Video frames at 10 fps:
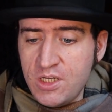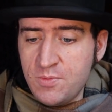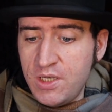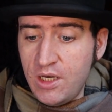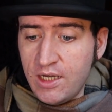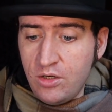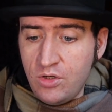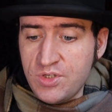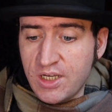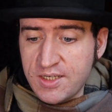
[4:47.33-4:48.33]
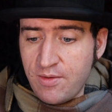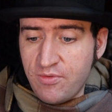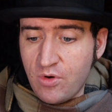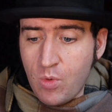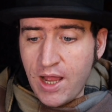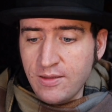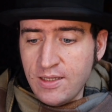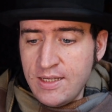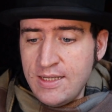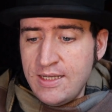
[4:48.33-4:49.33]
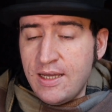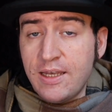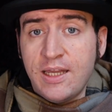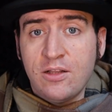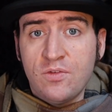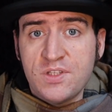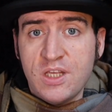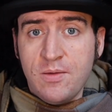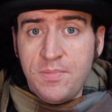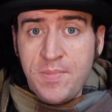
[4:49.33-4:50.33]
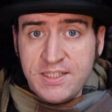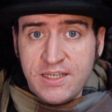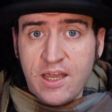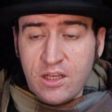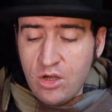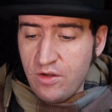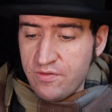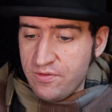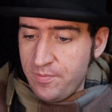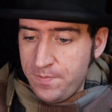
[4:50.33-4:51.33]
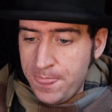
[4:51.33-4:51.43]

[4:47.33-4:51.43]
He's been using Inkscape for a while, and he loves the Bezier curve